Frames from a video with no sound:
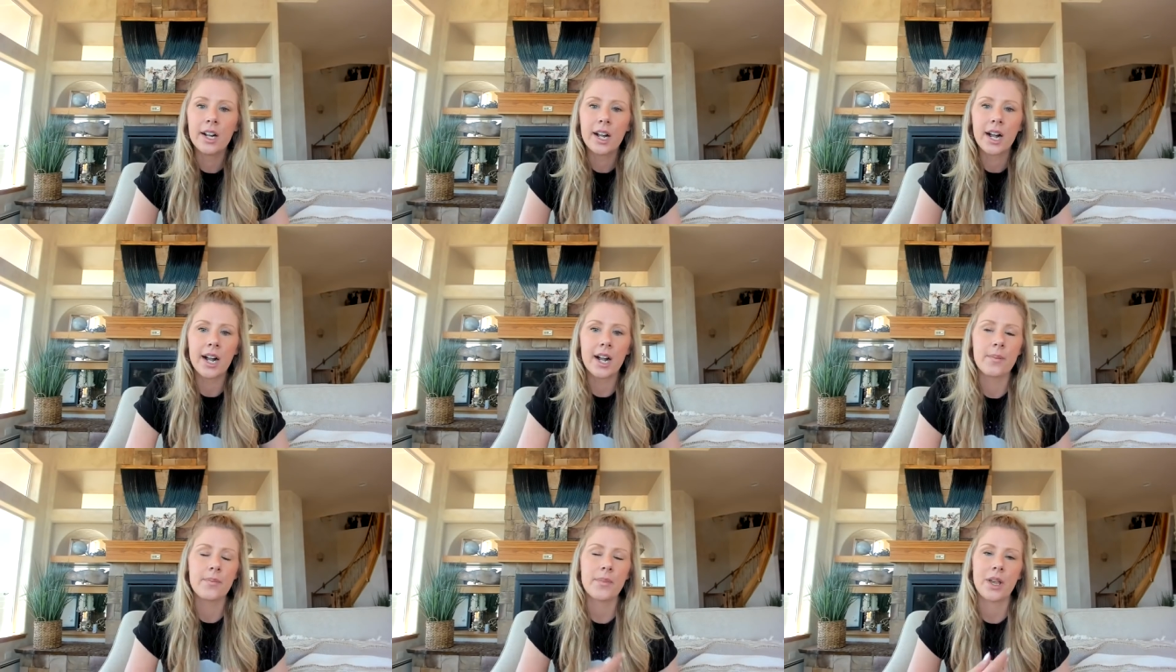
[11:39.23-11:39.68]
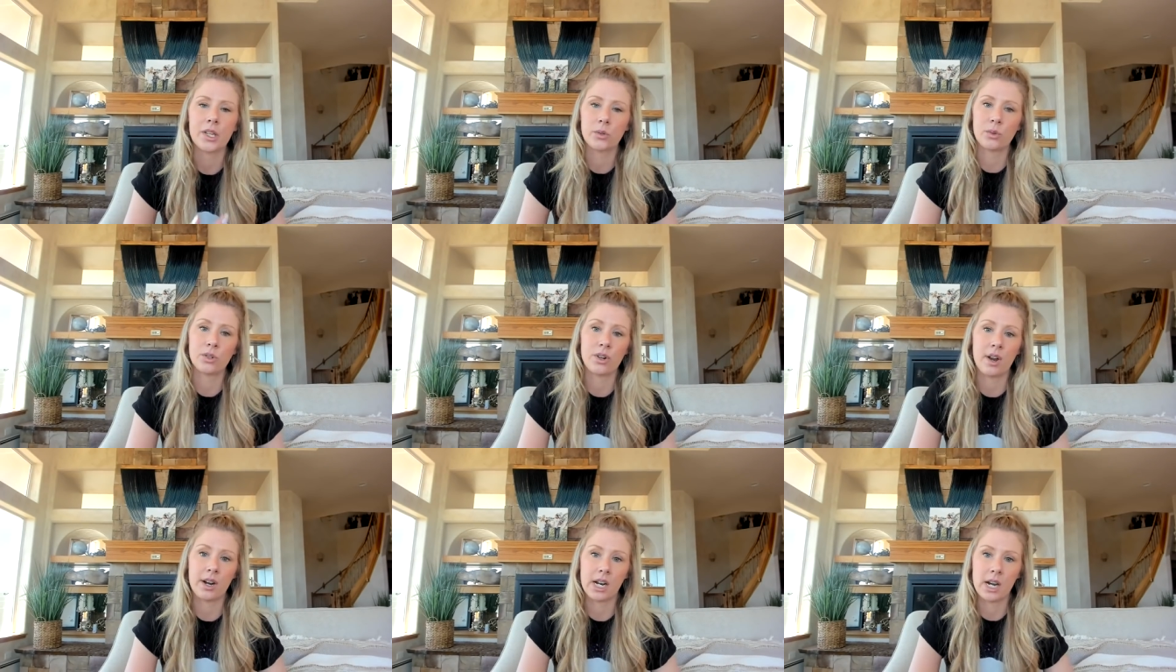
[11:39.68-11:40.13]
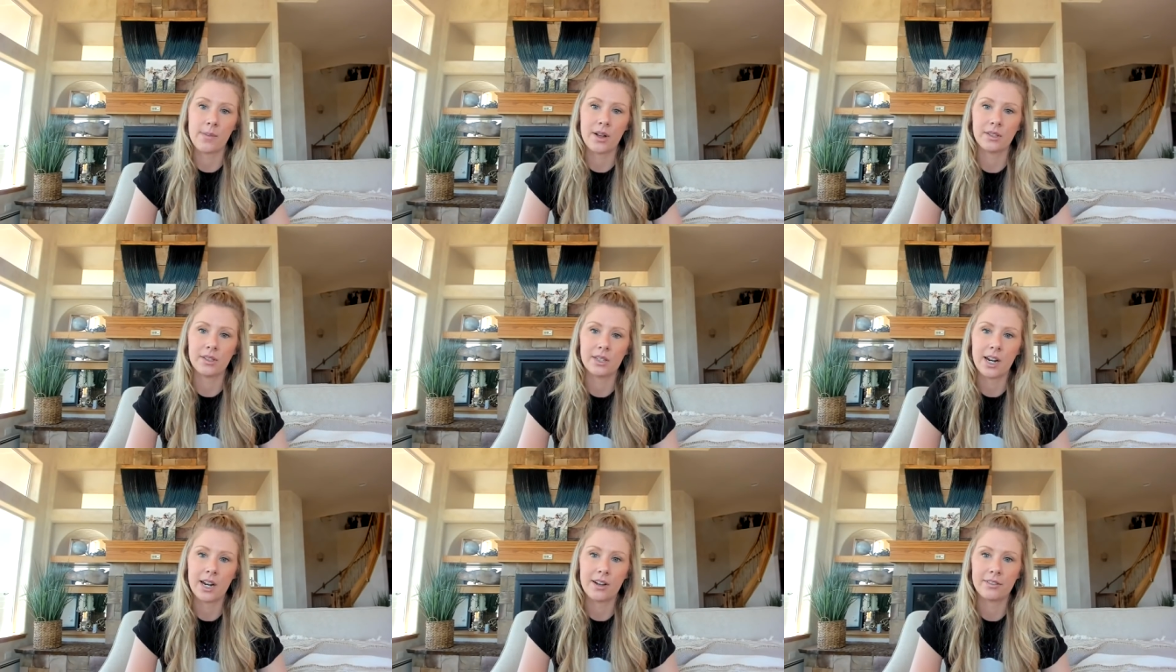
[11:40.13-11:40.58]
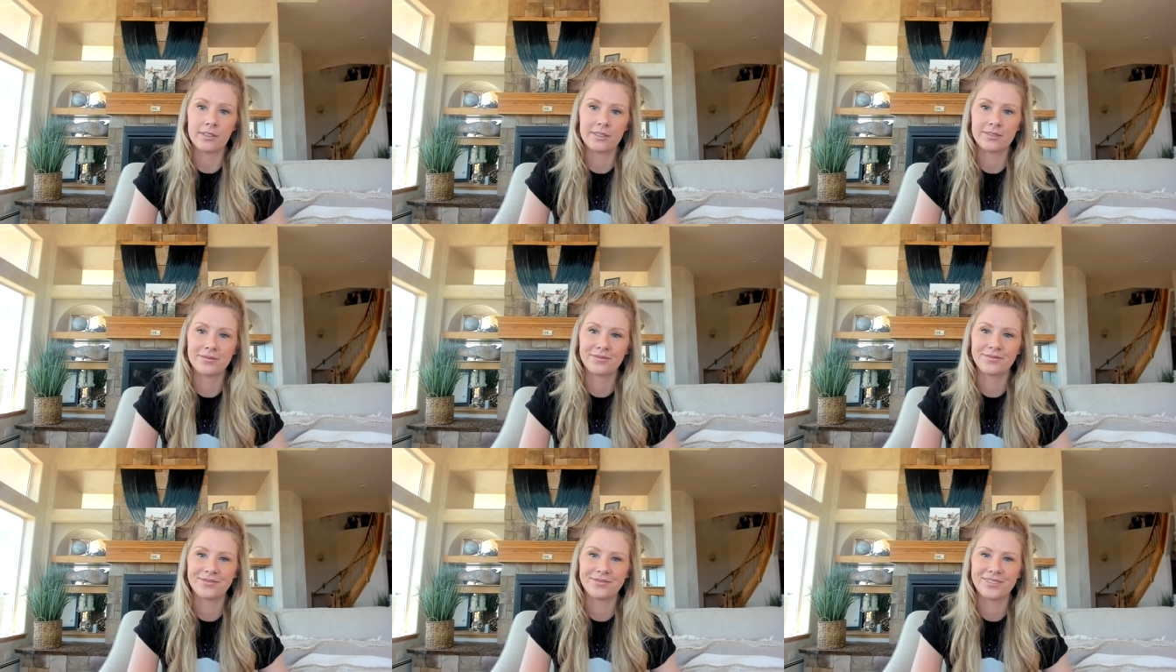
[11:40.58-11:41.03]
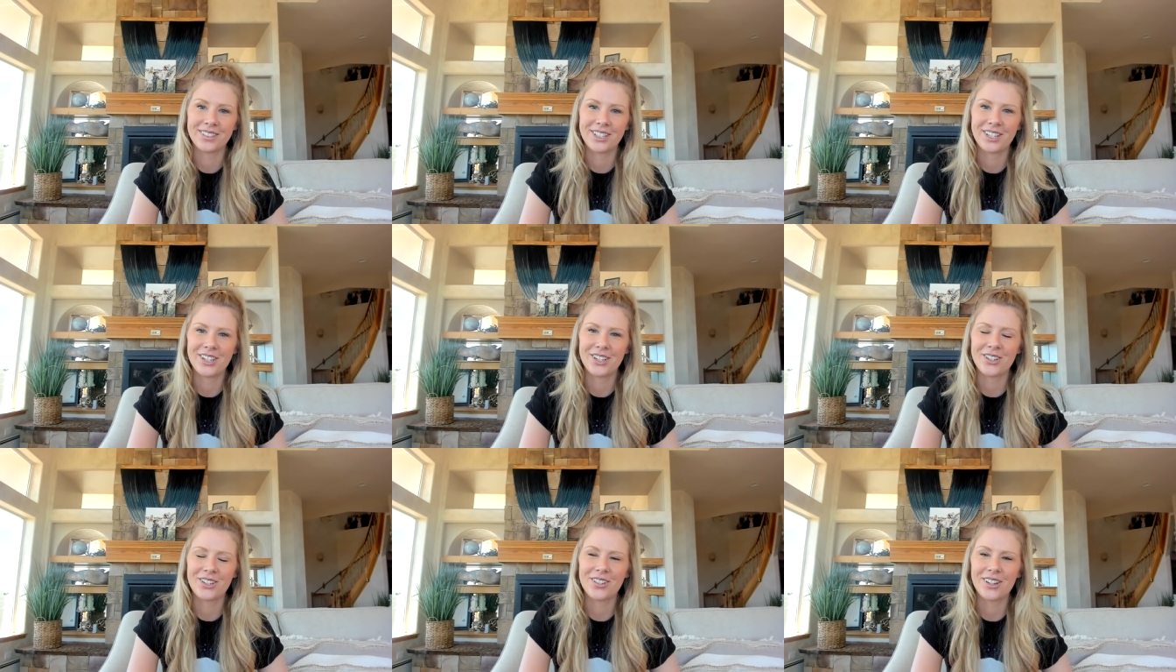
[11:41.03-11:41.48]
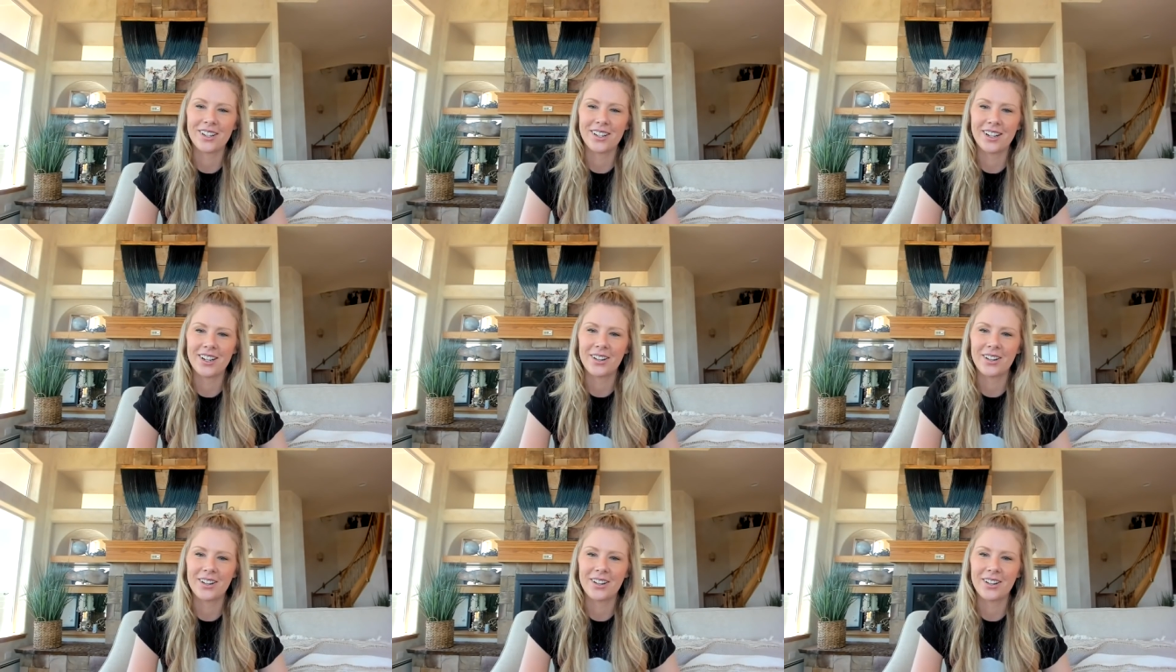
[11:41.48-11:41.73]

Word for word: um, as we're talking about stuff. Cool.